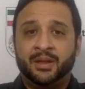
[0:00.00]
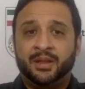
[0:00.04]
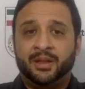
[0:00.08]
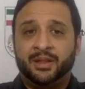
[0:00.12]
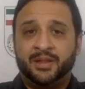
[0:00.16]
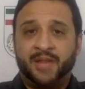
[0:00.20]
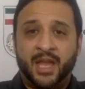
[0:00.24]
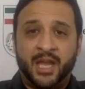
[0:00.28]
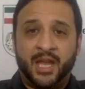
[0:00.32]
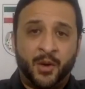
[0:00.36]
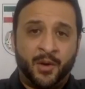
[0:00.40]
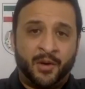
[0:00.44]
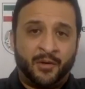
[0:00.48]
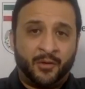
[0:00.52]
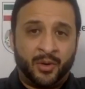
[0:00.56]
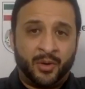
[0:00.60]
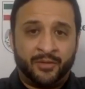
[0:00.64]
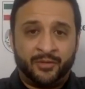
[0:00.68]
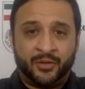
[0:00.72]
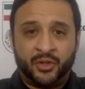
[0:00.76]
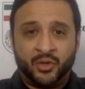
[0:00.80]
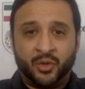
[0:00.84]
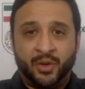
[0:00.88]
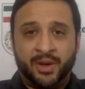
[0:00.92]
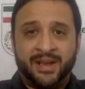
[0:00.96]
Thank you, everyone,
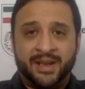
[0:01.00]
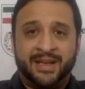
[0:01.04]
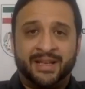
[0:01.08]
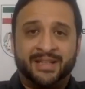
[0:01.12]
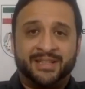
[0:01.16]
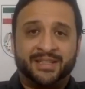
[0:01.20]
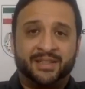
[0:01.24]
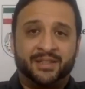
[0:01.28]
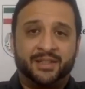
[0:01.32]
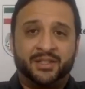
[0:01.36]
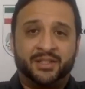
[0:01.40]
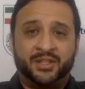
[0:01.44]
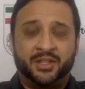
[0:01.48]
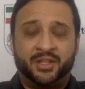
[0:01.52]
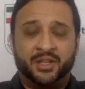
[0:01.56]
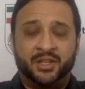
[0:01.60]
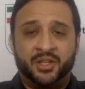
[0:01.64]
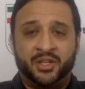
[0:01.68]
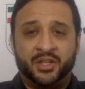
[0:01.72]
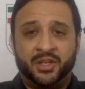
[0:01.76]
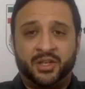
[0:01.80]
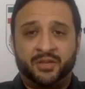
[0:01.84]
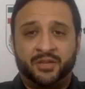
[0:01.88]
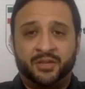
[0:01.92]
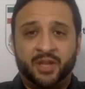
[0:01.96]
for joining us on this
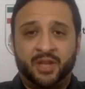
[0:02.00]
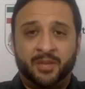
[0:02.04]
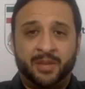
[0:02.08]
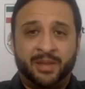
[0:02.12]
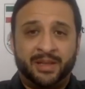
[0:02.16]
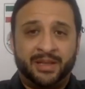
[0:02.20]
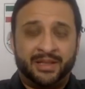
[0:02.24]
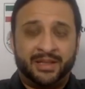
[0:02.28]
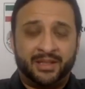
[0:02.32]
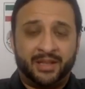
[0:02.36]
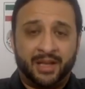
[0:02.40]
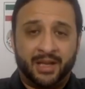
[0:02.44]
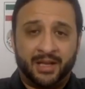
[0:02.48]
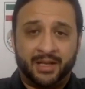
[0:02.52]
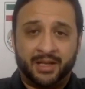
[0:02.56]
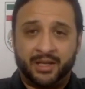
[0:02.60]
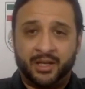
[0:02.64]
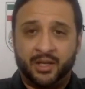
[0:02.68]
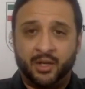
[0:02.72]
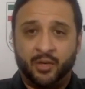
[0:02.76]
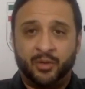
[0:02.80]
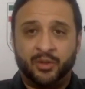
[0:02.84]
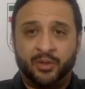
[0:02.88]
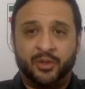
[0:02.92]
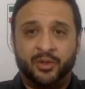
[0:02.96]
edition of Team LA Talk. You
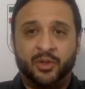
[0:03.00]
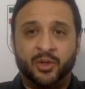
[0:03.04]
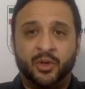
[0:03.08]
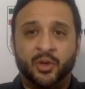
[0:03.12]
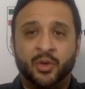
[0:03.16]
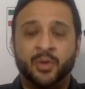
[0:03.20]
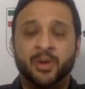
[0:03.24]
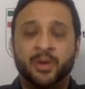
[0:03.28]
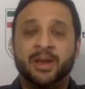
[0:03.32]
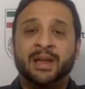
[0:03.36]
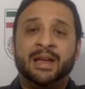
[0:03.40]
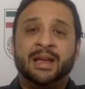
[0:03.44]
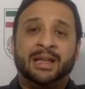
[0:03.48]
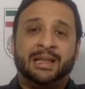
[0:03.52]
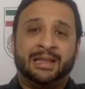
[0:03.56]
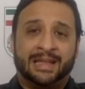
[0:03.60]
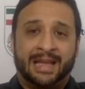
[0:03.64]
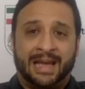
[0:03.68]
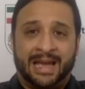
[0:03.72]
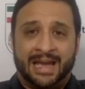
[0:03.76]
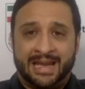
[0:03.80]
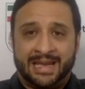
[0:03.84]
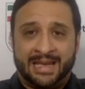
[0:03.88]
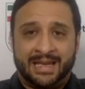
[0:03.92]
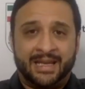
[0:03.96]
know what to do.
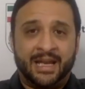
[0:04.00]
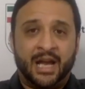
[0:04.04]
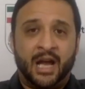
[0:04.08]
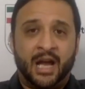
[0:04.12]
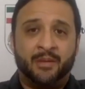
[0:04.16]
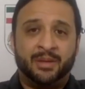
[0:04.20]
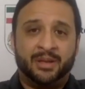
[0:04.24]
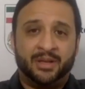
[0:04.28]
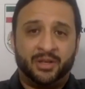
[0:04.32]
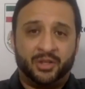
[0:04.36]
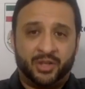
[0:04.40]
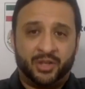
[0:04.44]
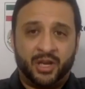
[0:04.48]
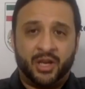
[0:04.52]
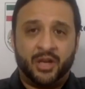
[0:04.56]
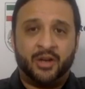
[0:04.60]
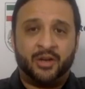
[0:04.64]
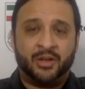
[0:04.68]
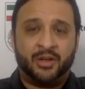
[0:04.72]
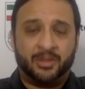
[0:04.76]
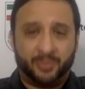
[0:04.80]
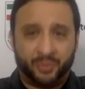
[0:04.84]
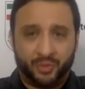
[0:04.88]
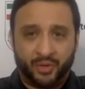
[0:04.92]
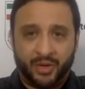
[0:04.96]
Like, comment, share,
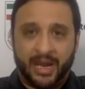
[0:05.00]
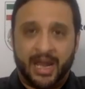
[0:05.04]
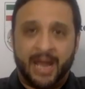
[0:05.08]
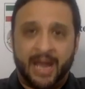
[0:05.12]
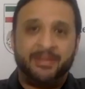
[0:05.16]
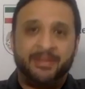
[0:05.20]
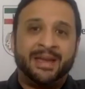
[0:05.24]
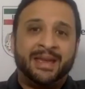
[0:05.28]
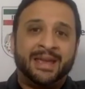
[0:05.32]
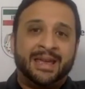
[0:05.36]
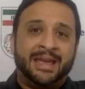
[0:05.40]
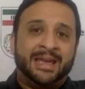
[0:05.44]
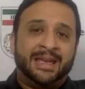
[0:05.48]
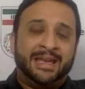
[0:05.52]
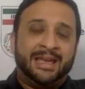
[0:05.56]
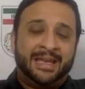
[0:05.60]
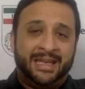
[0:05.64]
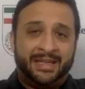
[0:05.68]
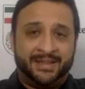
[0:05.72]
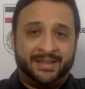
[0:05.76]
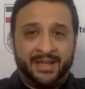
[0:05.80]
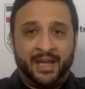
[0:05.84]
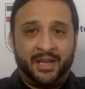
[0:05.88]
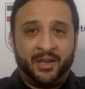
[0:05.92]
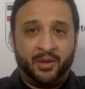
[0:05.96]
subscribe.
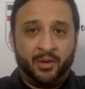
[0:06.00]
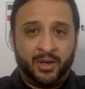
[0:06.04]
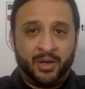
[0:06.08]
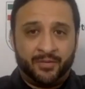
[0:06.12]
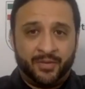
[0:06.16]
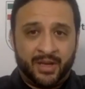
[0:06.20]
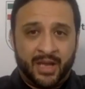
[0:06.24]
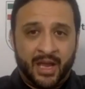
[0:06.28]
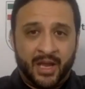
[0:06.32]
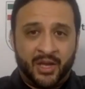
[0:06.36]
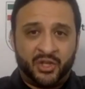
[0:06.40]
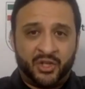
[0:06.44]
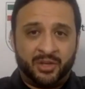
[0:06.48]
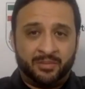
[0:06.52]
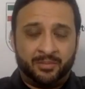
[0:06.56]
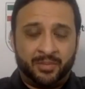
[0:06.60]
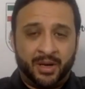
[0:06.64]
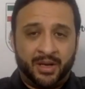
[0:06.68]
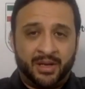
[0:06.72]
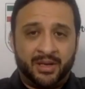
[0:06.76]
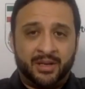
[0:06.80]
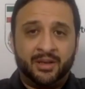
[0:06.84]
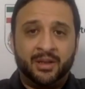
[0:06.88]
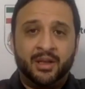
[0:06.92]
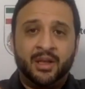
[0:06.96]
Hit that notification
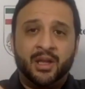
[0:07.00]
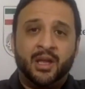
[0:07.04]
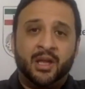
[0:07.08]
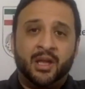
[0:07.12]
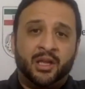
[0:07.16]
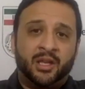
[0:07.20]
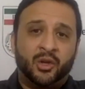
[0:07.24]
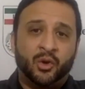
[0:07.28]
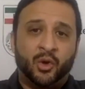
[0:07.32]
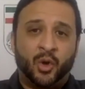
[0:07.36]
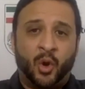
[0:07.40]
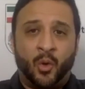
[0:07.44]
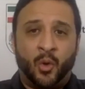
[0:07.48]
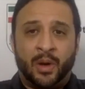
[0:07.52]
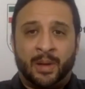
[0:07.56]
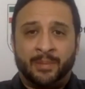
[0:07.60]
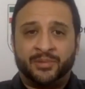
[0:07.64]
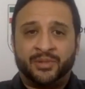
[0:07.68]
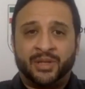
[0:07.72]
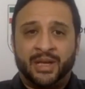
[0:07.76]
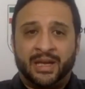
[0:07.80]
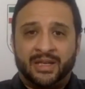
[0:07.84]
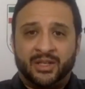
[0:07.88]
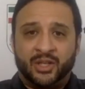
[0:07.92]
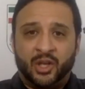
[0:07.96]
button. Go to our
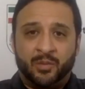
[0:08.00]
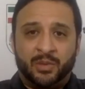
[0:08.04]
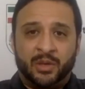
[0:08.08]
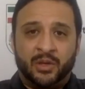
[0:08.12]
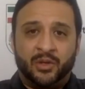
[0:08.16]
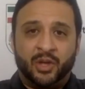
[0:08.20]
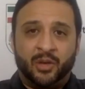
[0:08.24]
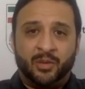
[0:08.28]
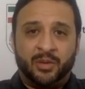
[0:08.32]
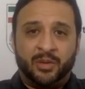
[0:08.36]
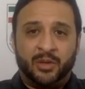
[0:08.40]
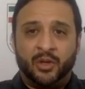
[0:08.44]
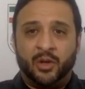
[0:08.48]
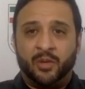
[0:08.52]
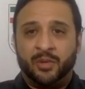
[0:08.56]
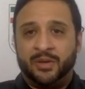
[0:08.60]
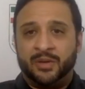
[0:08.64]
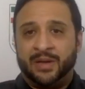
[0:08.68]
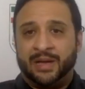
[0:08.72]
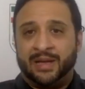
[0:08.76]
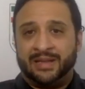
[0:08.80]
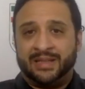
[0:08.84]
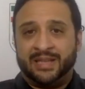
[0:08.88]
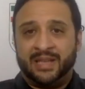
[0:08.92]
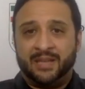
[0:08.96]
website,
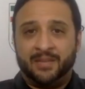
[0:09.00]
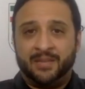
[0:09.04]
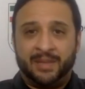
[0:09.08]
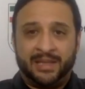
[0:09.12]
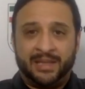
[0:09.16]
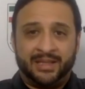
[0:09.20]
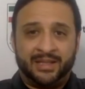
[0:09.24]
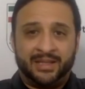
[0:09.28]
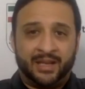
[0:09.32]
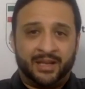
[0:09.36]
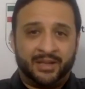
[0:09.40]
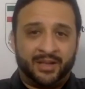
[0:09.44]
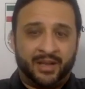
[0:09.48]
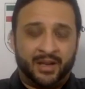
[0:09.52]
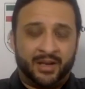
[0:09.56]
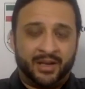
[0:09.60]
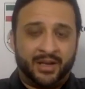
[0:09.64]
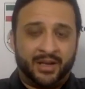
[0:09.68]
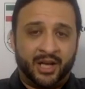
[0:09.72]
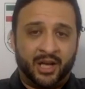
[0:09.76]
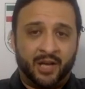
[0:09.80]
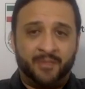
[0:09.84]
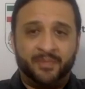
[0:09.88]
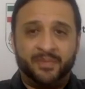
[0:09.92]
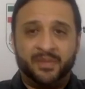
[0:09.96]

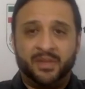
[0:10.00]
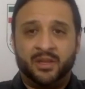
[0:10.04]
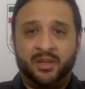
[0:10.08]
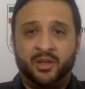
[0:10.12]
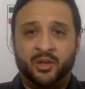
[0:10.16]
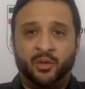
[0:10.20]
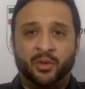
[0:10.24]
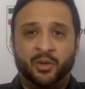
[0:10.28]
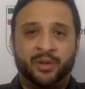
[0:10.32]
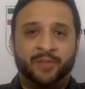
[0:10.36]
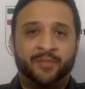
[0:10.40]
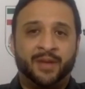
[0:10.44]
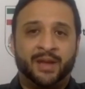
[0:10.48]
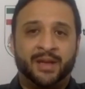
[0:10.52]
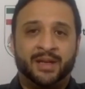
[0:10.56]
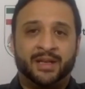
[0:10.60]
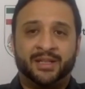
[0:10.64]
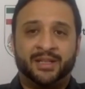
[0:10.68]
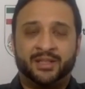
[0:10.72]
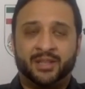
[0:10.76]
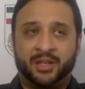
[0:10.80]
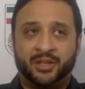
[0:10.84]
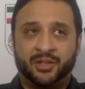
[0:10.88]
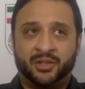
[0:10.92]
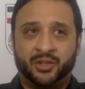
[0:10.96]
www.teammellitalk.com. You know where to find
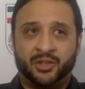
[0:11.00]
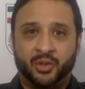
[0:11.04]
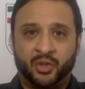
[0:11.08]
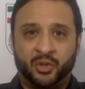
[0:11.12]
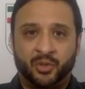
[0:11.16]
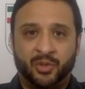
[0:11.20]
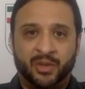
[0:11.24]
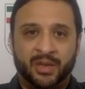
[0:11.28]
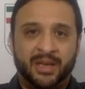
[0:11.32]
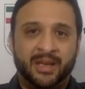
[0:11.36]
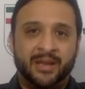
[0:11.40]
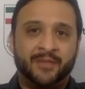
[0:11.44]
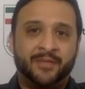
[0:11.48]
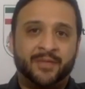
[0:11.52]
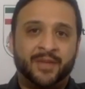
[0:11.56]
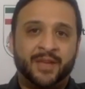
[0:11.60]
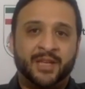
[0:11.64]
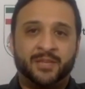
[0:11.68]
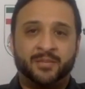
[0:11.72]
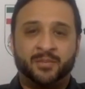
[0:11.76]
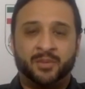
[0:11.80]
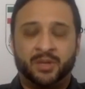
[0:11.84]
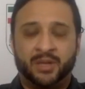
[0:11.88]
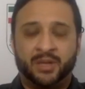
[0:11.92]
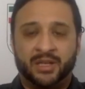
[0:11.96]
us on social media,
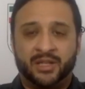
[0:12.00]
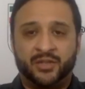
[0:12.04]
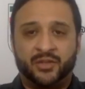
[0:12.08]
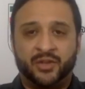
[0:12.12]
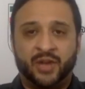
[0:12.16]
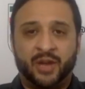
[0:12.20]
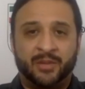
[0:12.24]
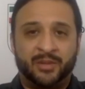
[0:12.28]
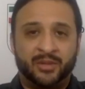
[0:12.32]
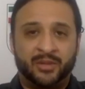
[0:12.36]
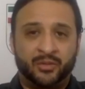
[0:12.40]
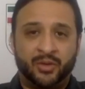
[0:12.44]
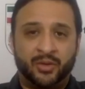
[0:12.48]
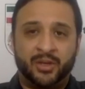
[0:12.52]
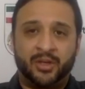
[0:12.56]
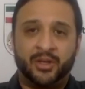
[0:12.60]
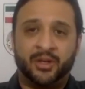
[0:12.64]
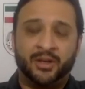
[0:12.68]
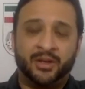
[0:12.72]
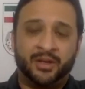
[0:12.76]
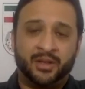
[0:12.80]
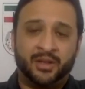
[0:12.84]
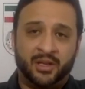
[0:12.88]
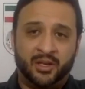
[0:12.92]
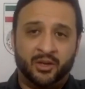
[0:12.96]
Facebook, Instagram, and
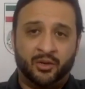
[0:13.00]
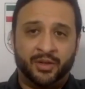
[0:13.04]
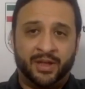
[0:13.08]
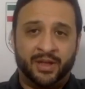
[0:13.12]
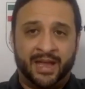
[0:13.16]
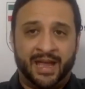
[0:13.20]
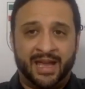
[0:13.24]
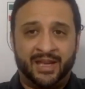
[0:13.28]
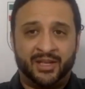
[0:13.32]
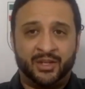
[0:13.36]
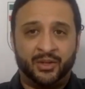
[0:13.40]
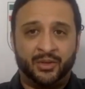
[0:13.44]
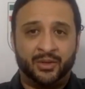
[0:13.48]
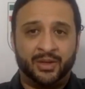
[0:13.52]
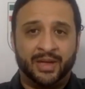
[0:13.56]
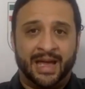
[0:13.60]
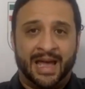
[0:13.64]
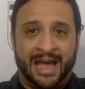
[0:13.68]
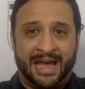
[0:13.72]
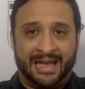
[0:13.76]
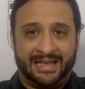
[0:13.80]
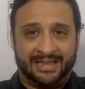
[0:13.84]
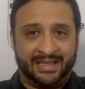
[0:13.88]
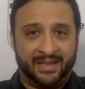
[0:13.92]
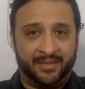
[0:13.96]
Twitter. You know the handle,
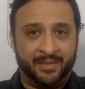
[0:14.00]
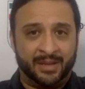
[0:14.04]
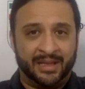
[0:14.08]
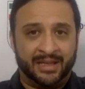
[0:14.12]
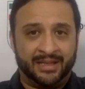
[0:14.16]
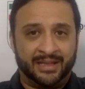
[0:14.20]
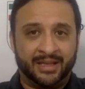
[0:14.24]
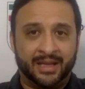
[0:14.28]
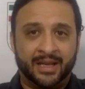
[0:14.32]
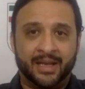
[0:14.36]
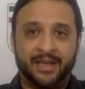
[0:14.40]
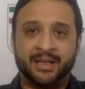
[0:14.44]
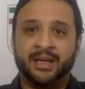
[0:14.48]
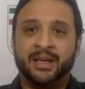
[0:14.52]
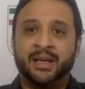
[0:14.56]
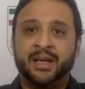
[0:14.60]
@Team LA Talk.